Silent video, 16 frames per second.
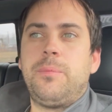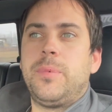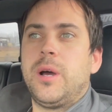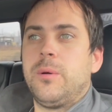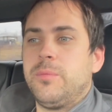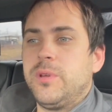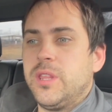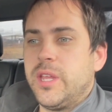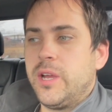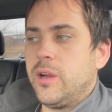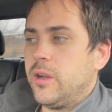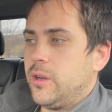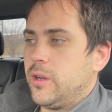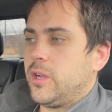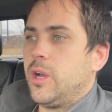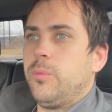I'll be
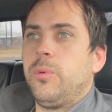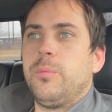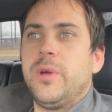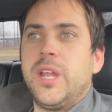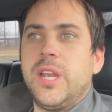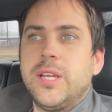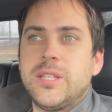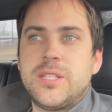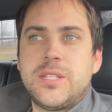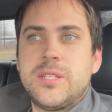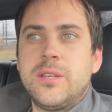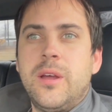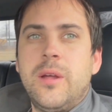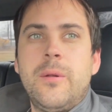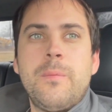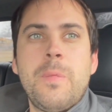there in a couple minutes,
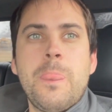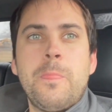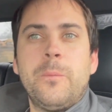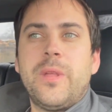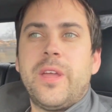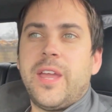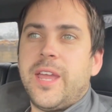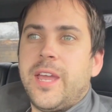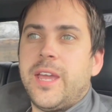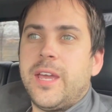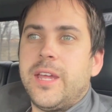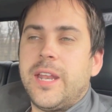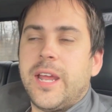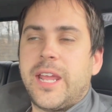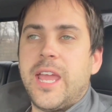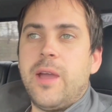
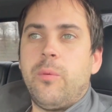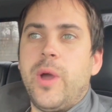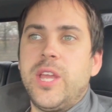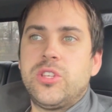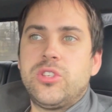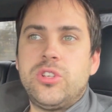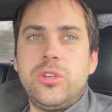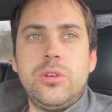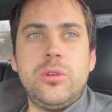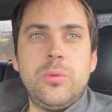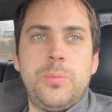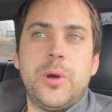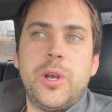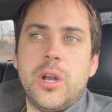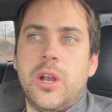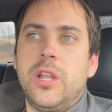and I can't wait to
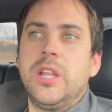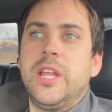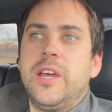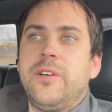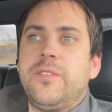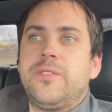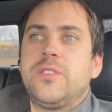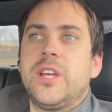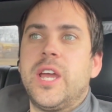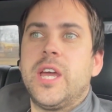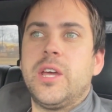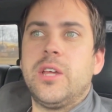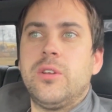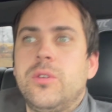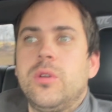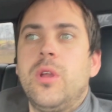put it on a lift
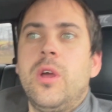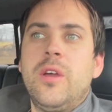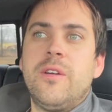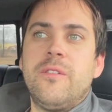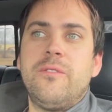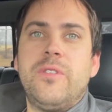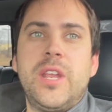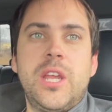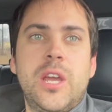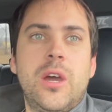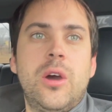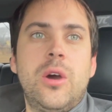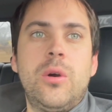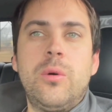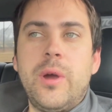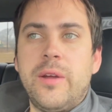and
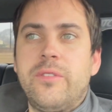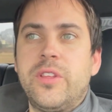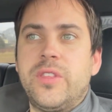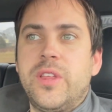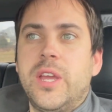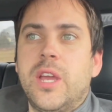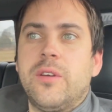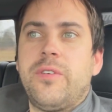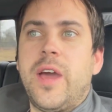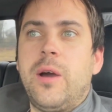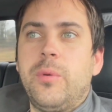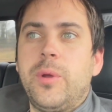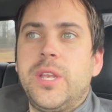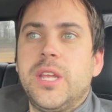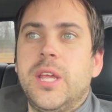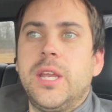video everything of how
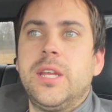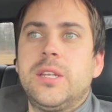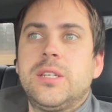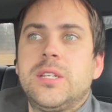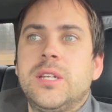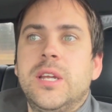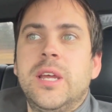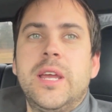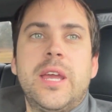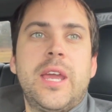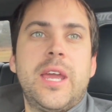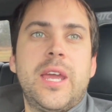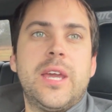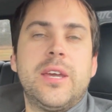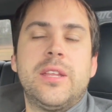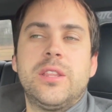we did it
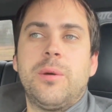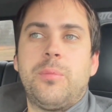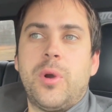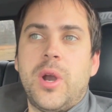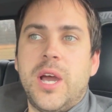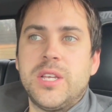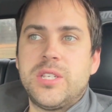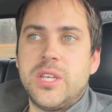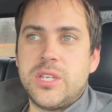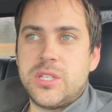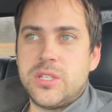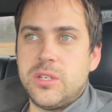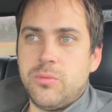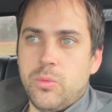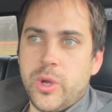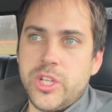and the
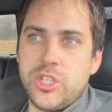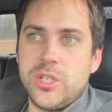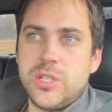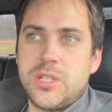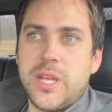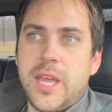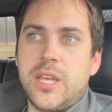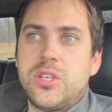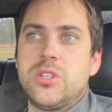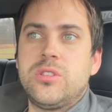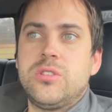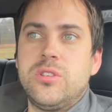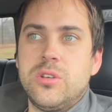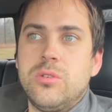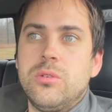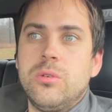process in which it takes
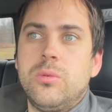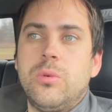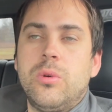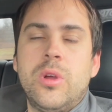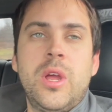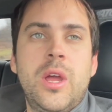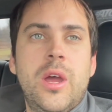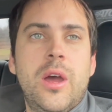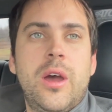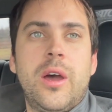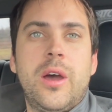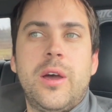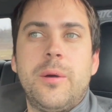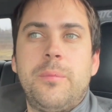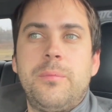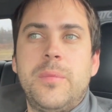to
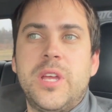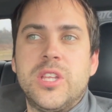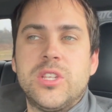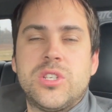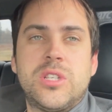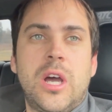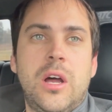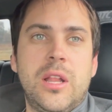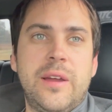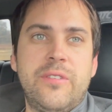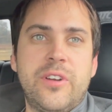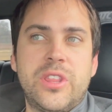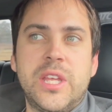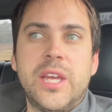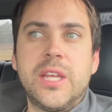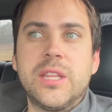install
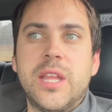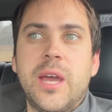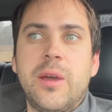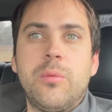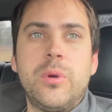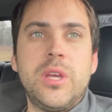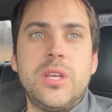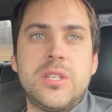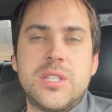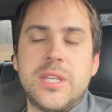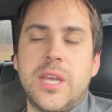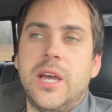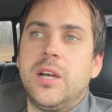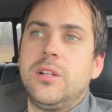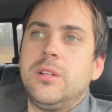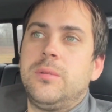everything that we
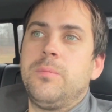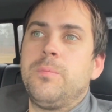sell,